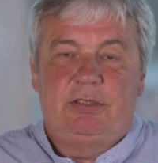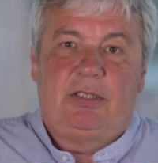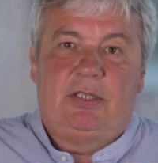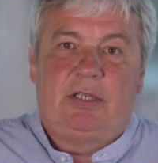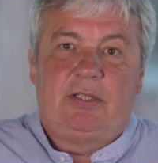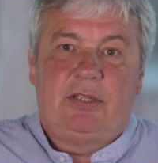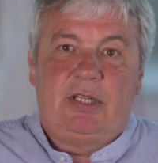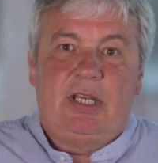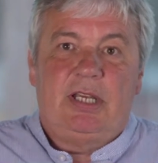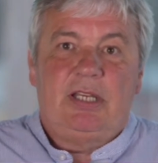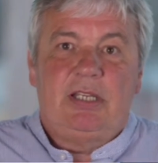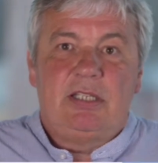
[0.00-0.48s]

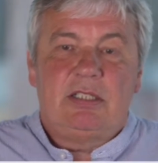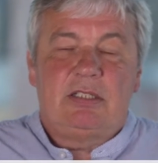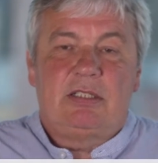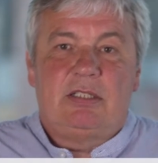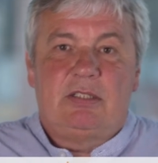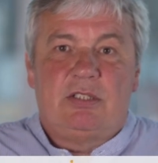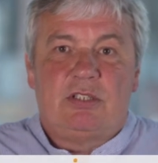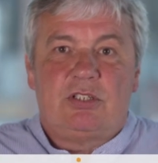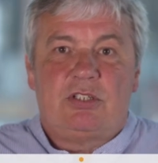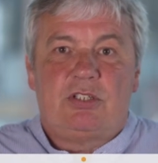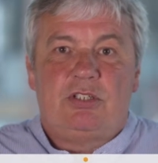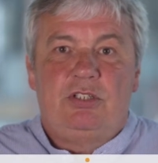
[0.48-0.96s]
and that is that
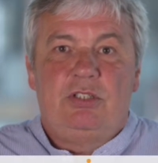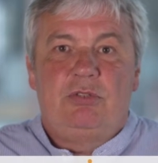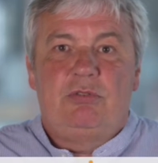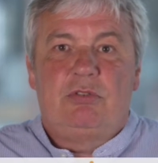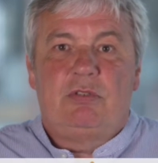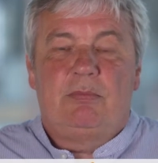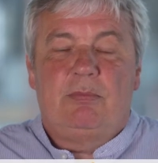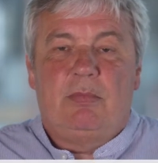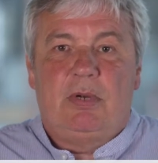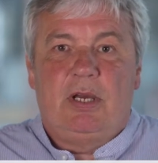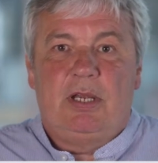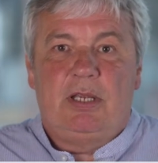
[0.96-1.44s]
the
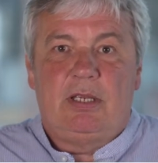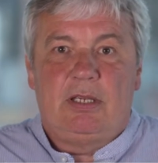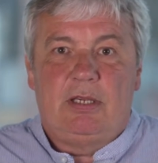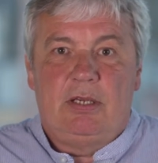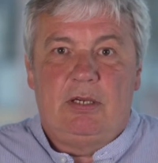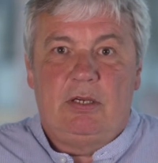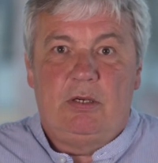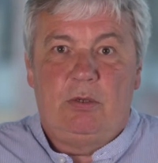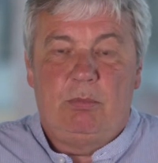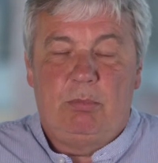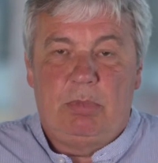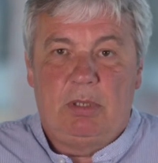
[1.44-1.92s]
student might
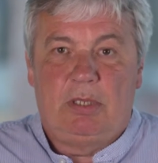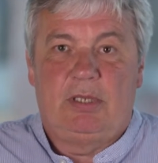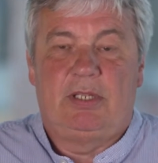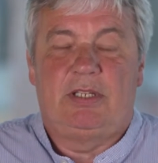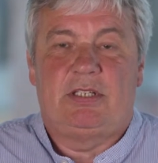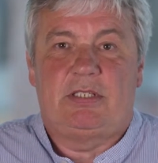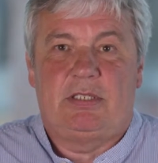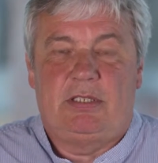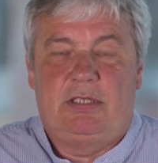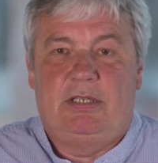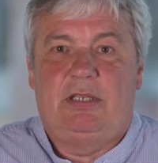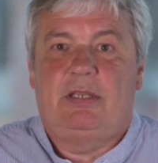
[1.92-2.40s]
go
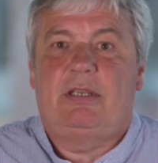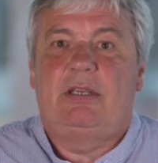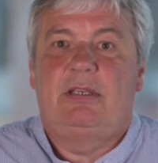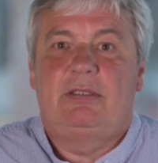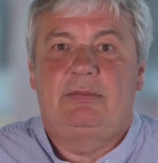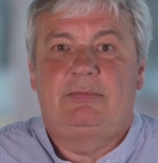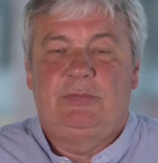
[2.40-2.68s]
ballistic.